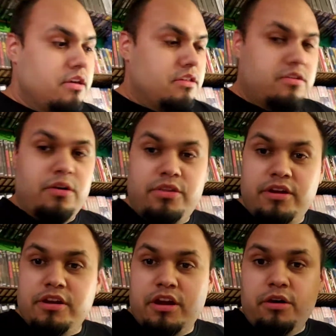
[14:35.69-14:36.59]
So there
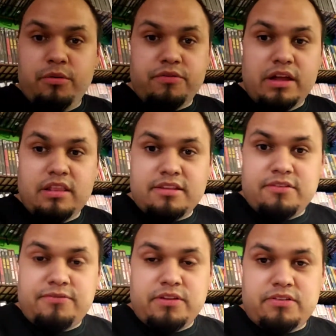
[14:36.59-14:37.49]
you go. We've got
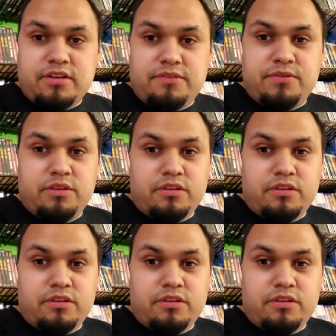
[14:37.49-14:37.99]
lots of fun stuff in